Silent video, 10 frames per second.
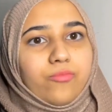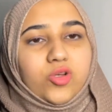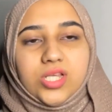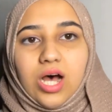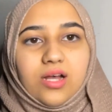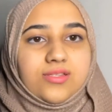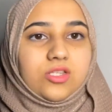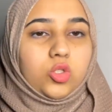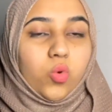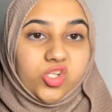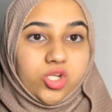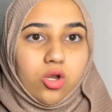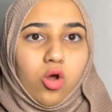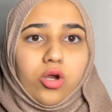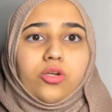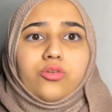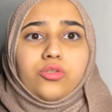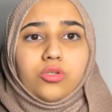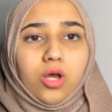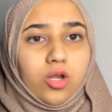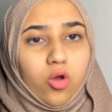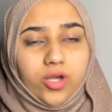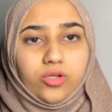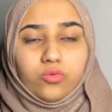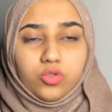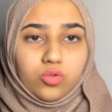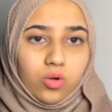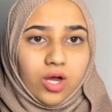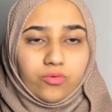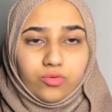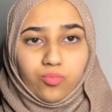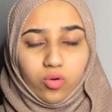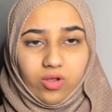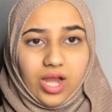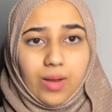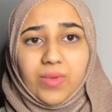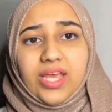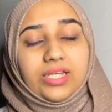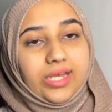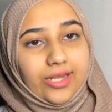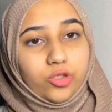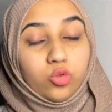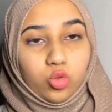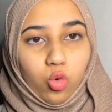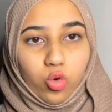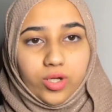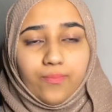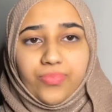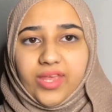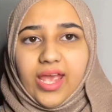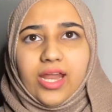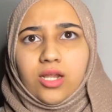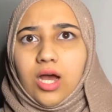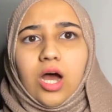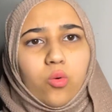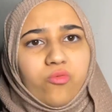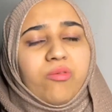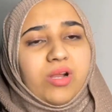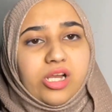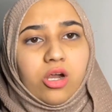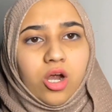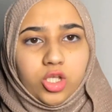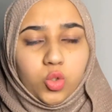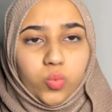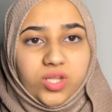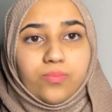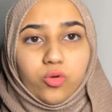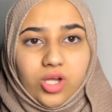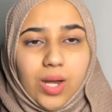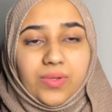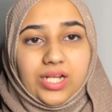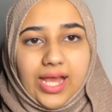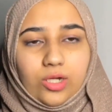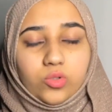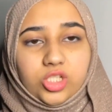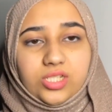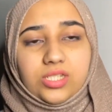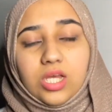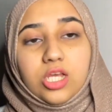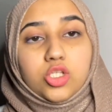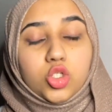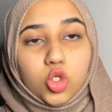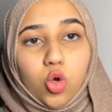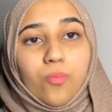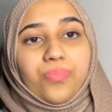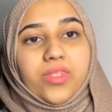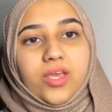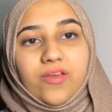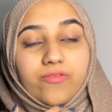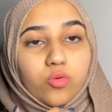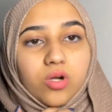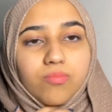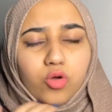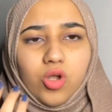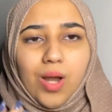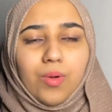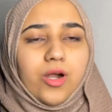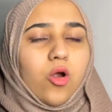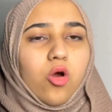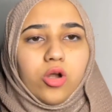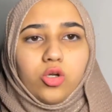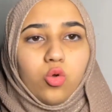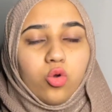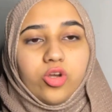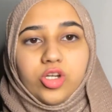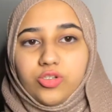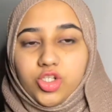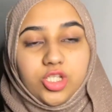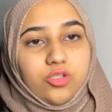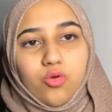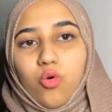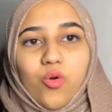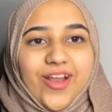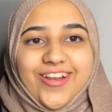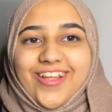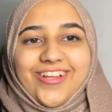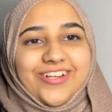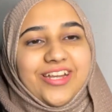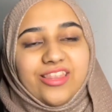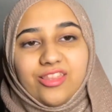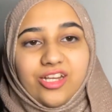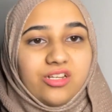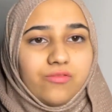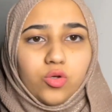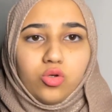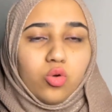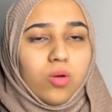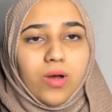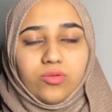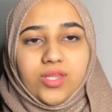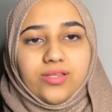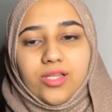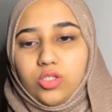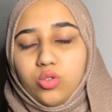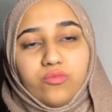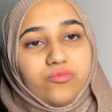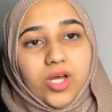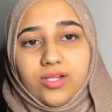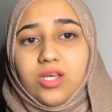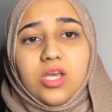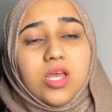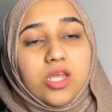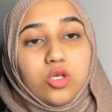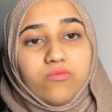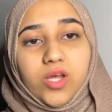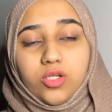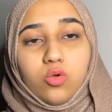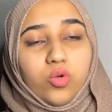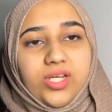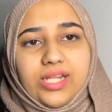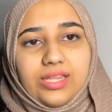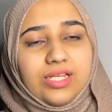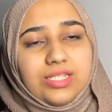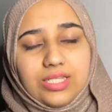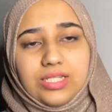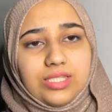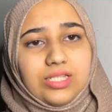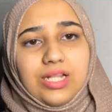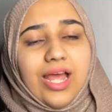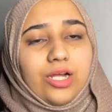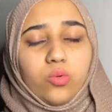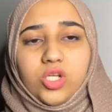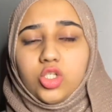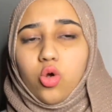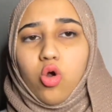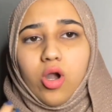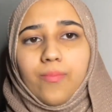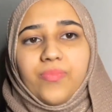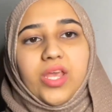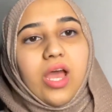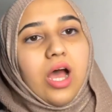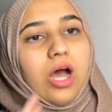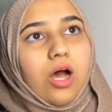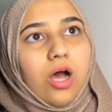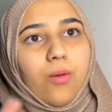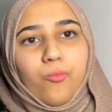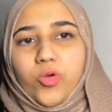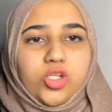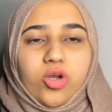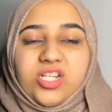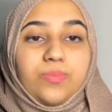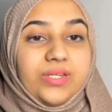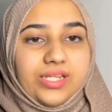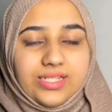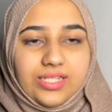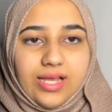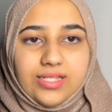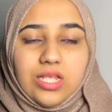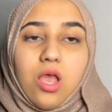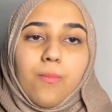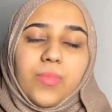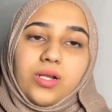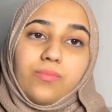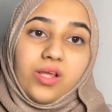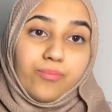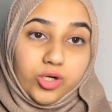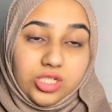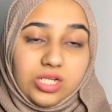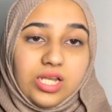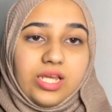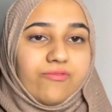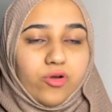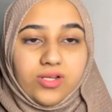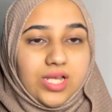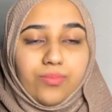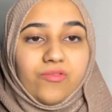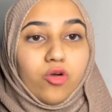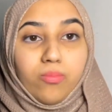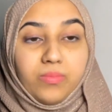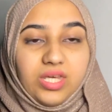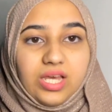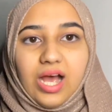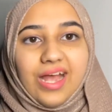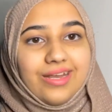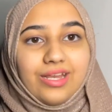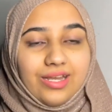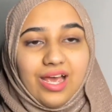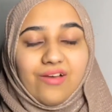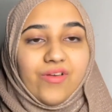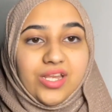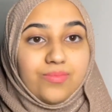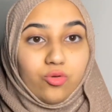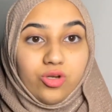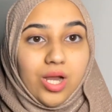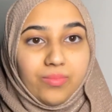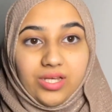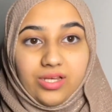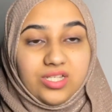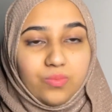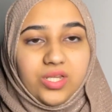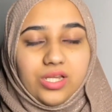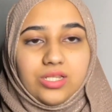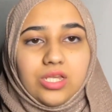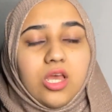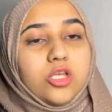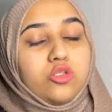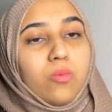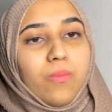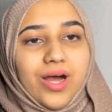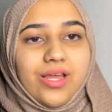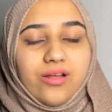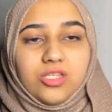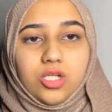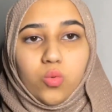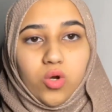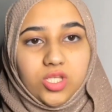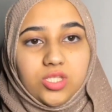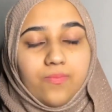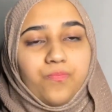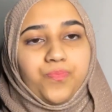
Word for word: was asked this question a lot a lot do you know how to program can you code and how familiar are you with programming languages so if you are a programmer or a coder just go and let the interviewer know about that that you've done you've done coding in this this this language or um, what your experience is but personally for example for me i didn't have any programming experience so my answer was